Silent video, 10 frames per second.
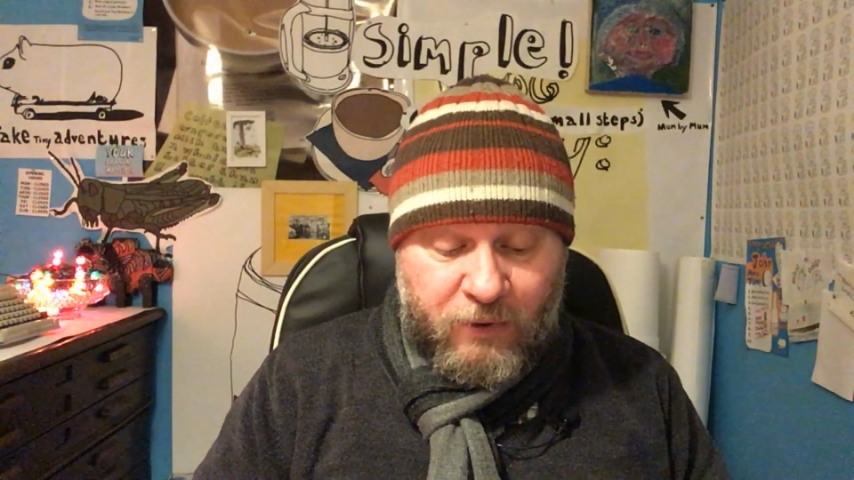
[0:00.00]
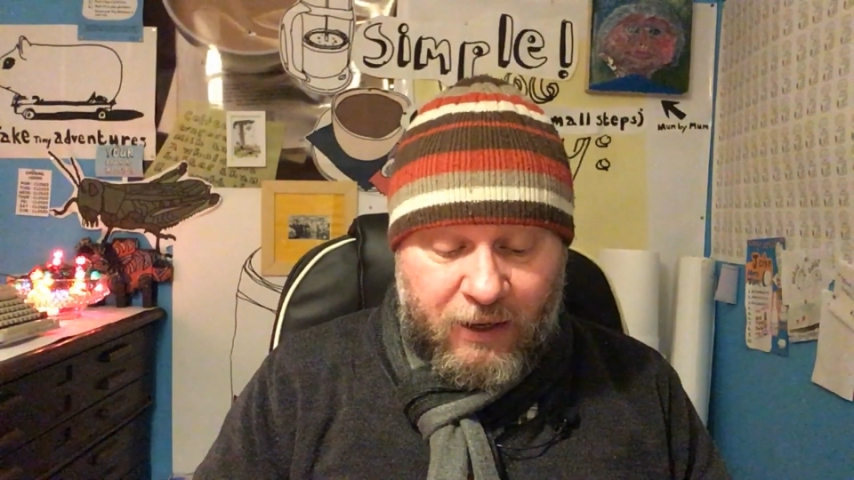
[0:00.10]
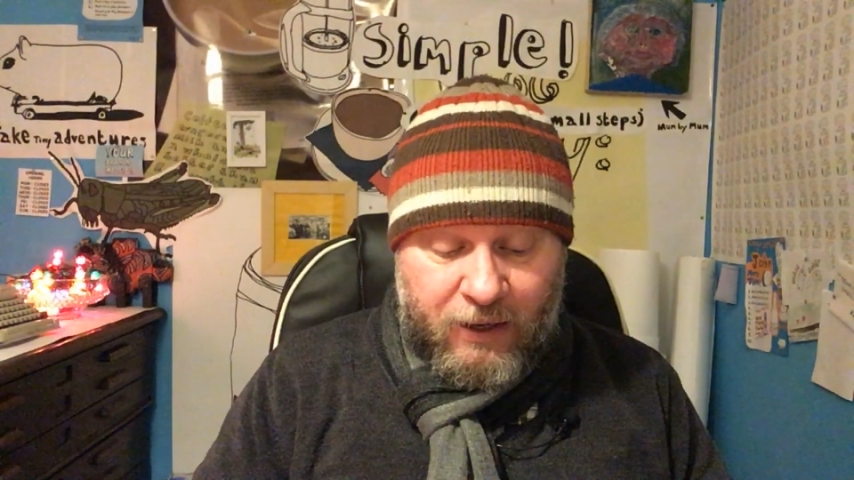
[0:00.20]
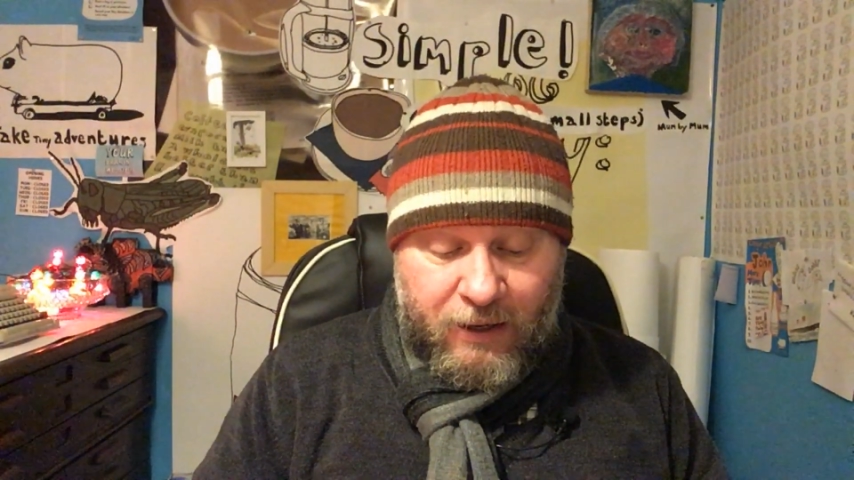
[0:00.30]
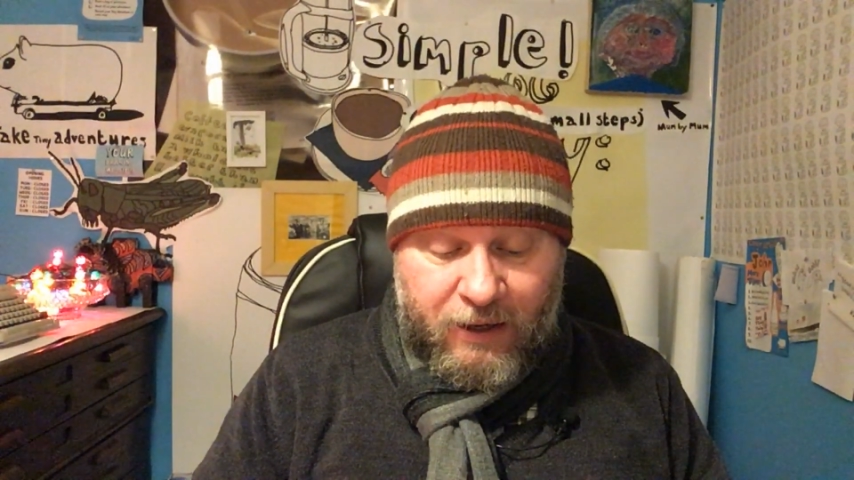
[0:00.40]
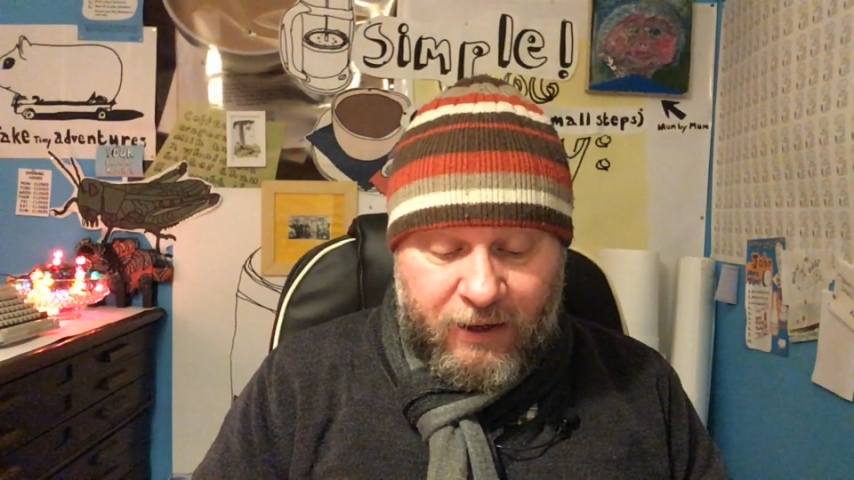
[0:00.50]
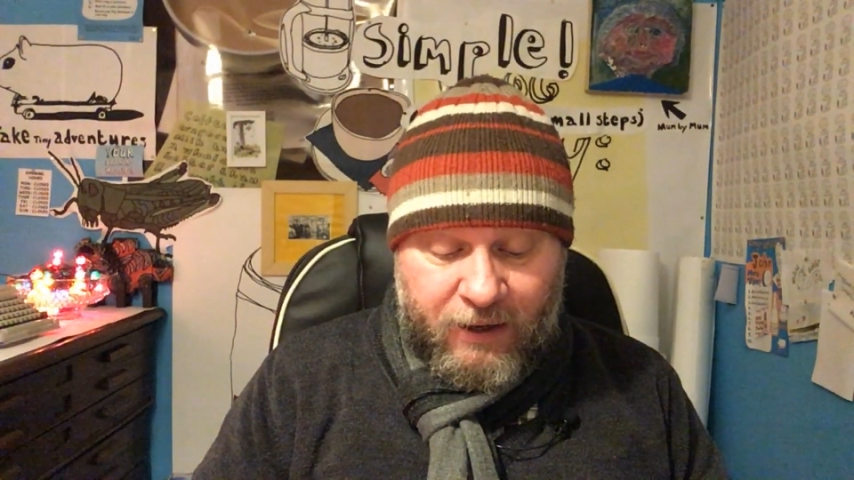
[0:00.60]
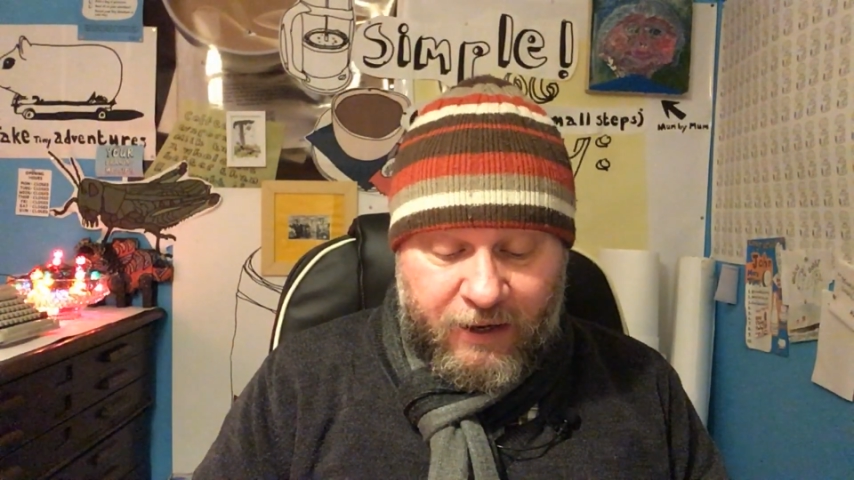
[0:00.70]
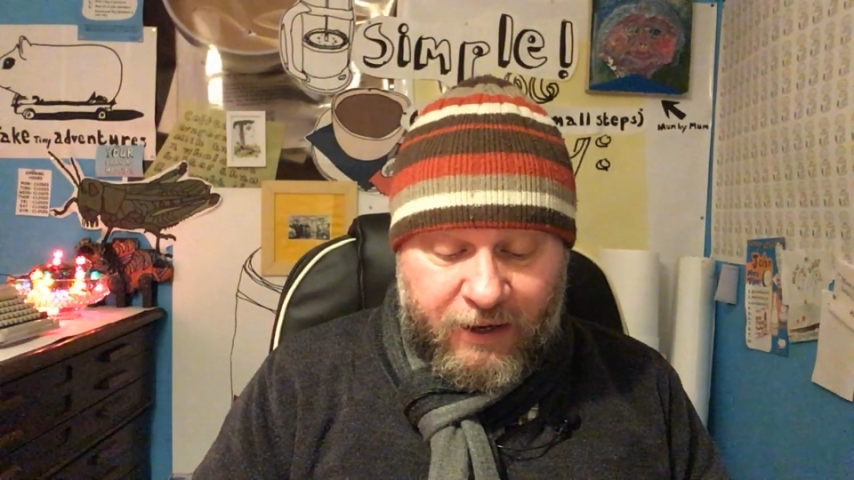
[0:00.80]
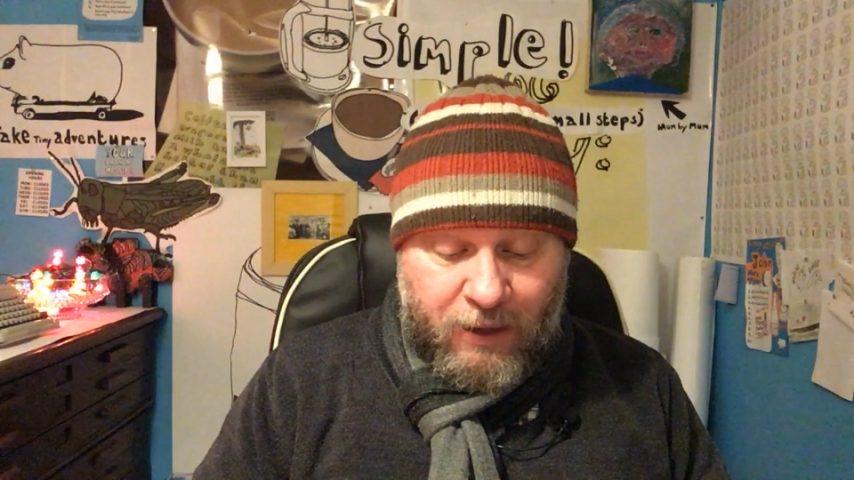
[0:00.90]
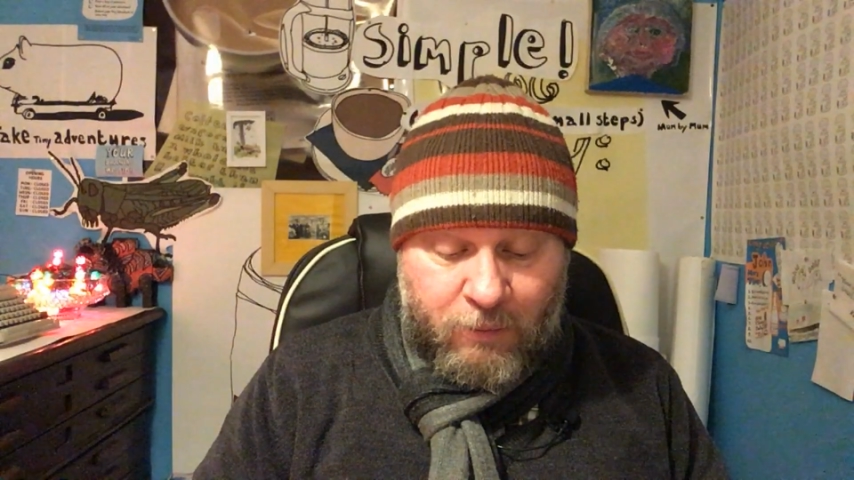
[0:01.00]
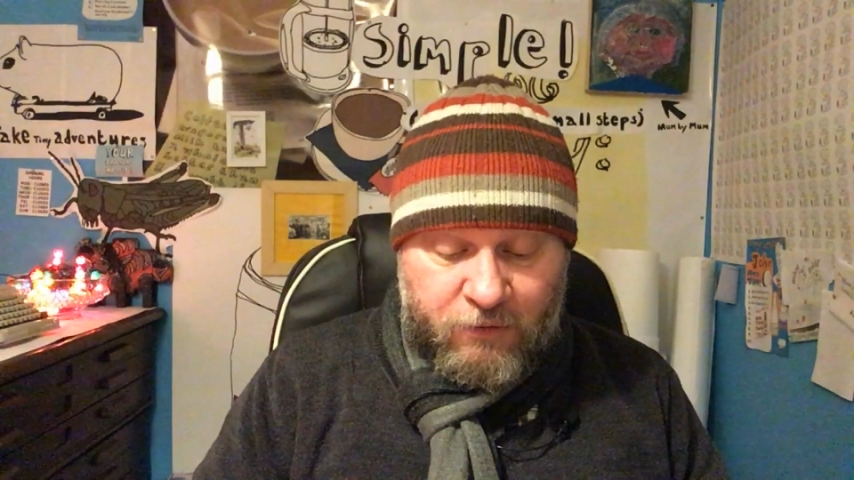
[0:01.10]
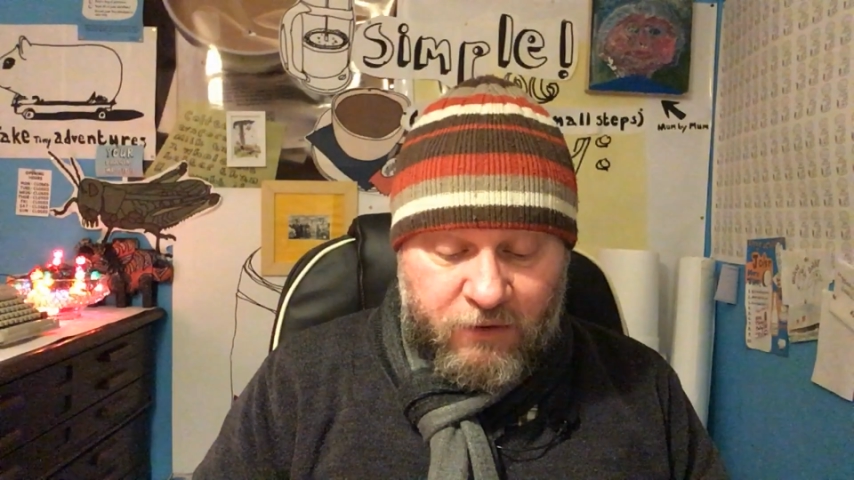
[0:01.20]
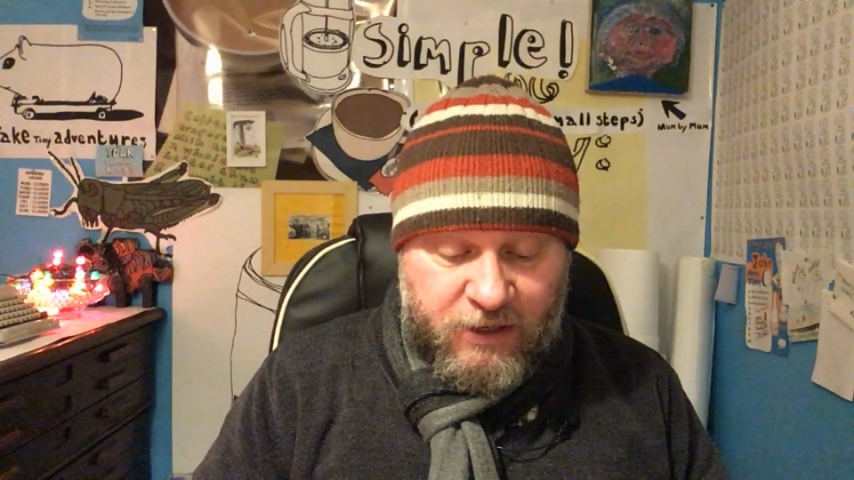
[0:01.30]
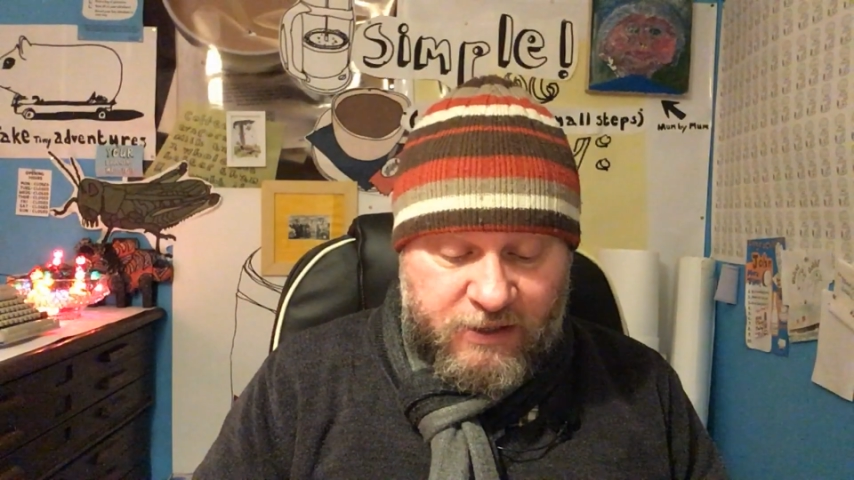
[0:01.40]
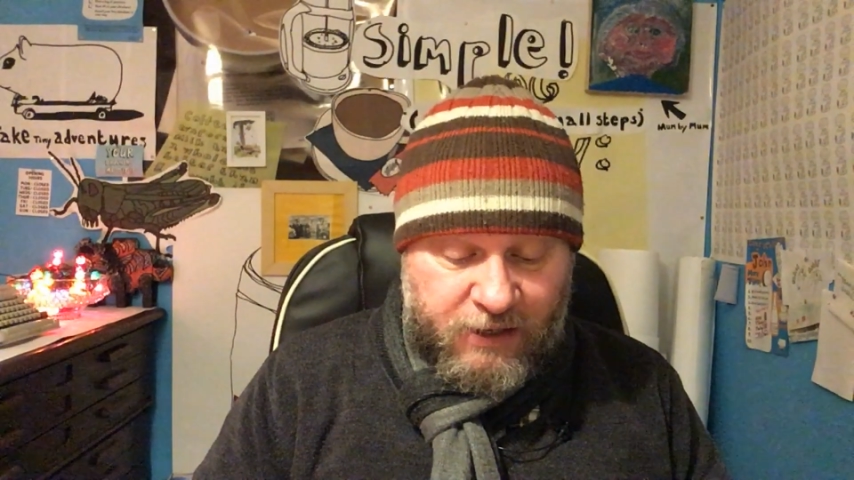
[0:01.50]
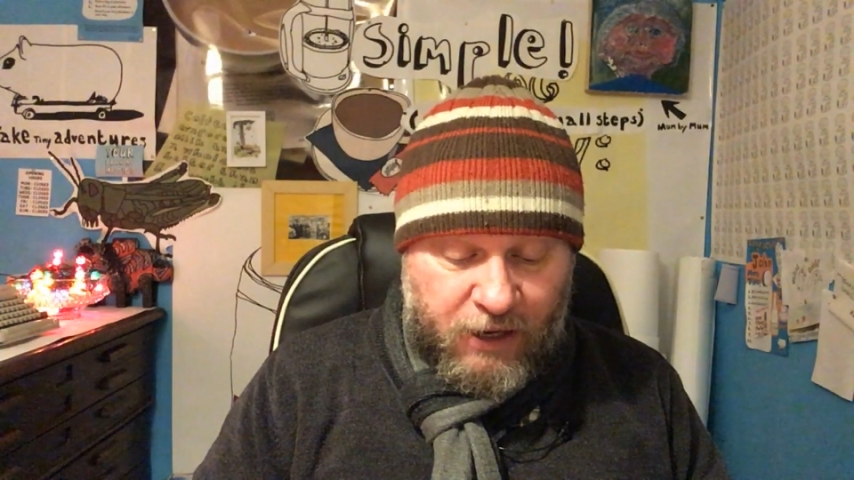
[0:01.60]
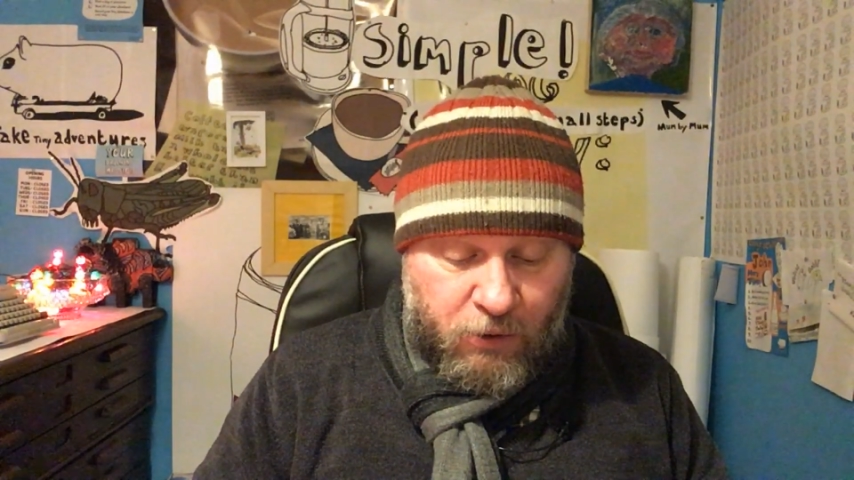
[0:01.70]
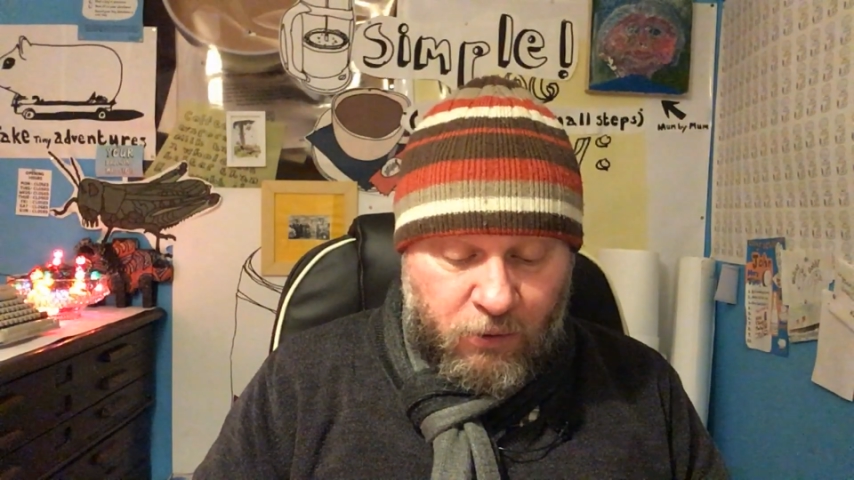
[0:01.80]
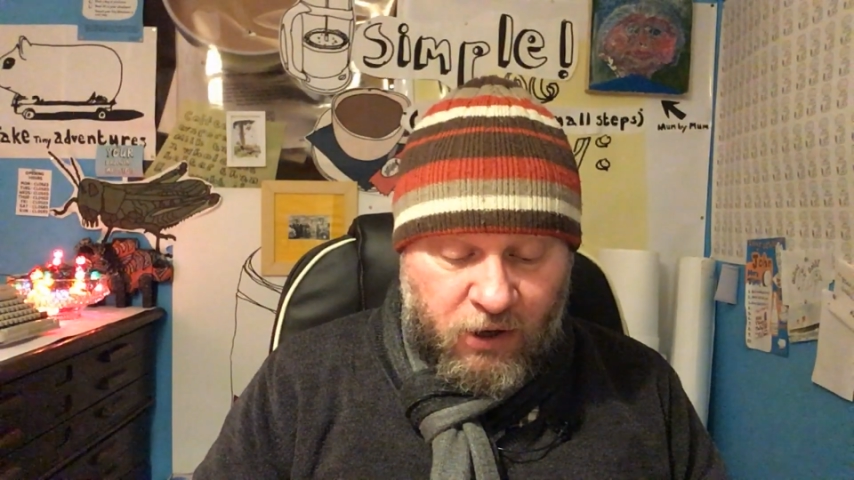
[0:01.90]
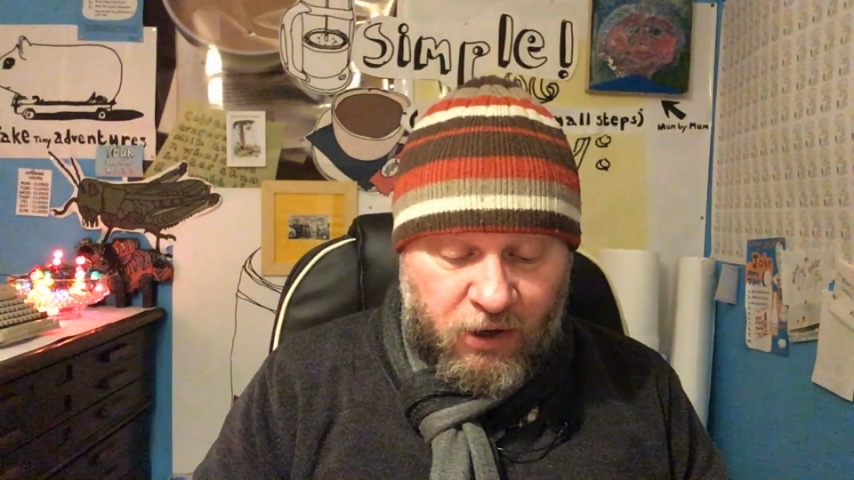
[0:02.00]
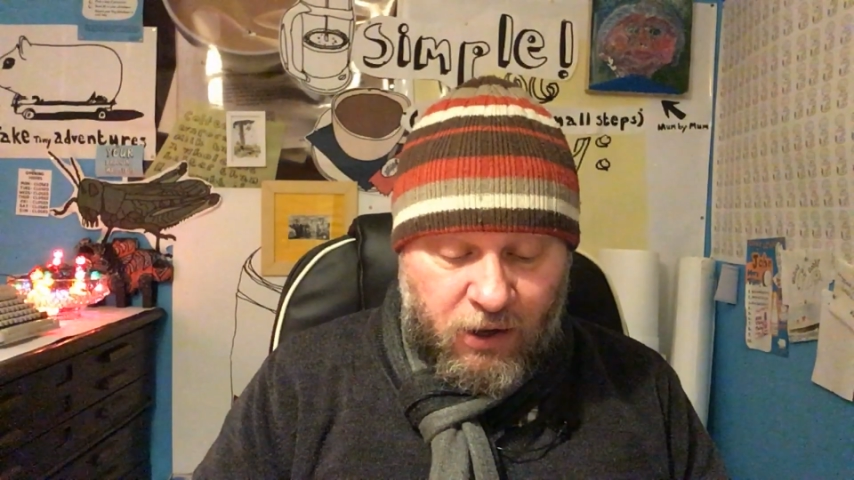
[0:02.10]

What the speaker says: And a couple of years ago,